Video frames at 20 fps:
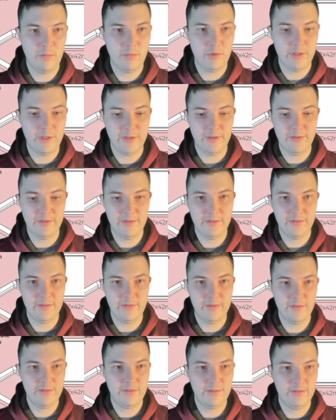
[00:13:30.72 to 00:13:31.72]
plus
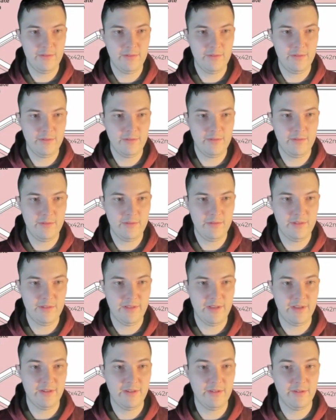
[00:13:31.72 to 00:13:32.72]

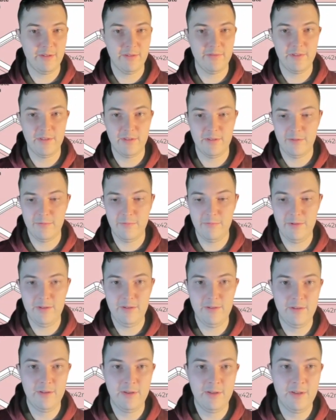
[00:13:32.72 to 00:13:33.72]
stacking offset
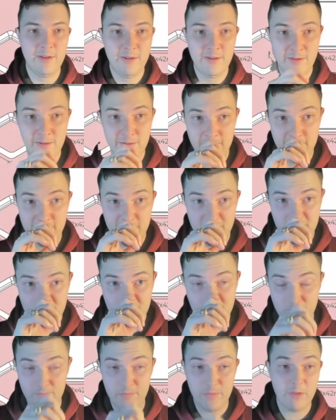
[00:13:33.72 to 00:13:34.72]
3.
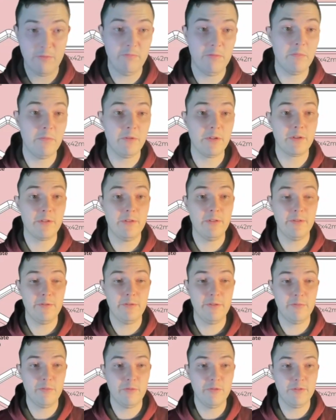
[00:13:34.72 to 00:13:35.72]
Remember to close
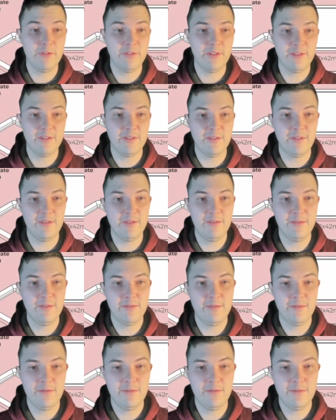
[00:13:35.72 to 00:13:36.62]
your parentheses,